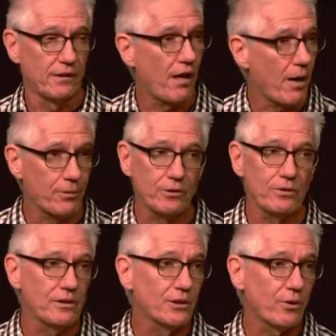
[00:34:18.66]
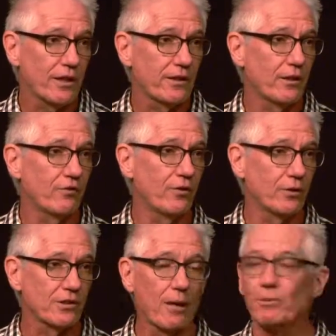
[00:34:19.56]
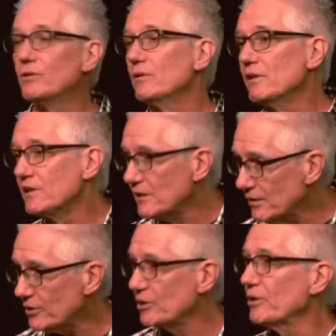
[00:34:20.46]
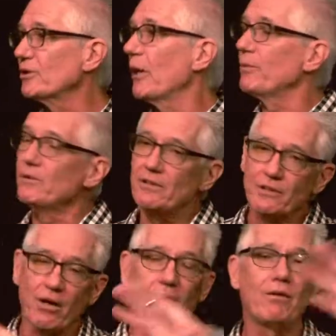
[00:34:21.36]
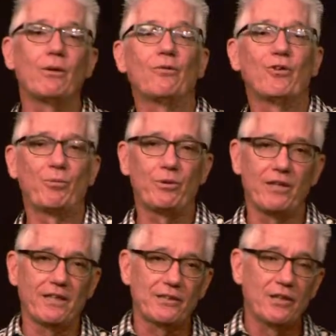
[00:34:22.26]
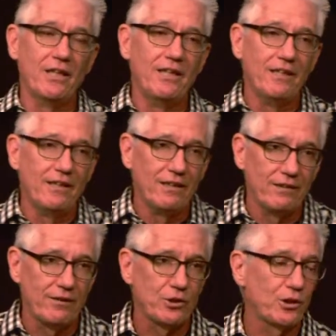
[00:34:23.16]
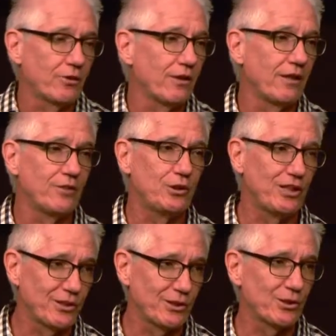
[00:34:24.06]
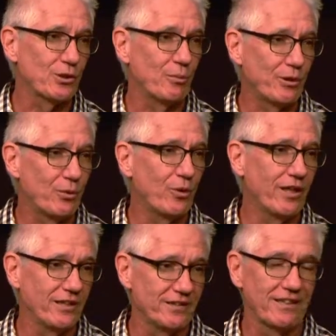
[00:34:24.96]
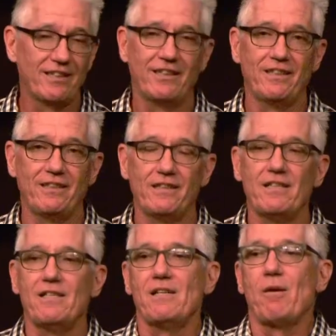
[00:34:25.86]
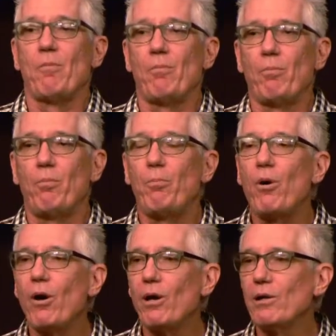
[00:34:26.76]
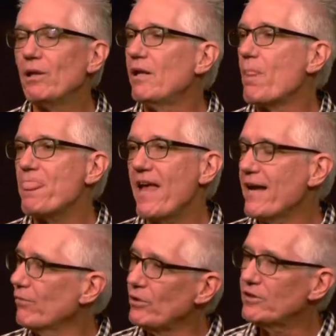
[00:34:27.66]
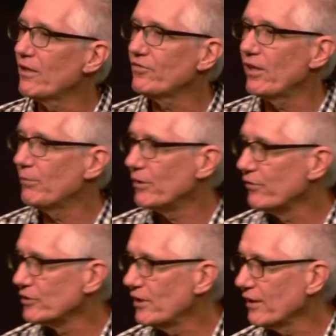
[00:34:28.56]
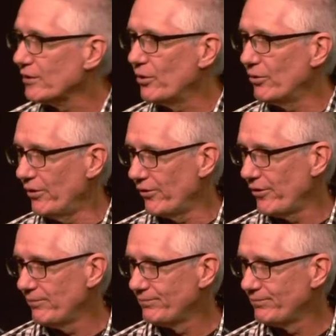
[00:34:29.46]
Opportunities right there, folks. Opportunities in this church, opportunities all over the place to share the love of Jesus in so many ways. Paul had a real tough time when he first got to Corinth.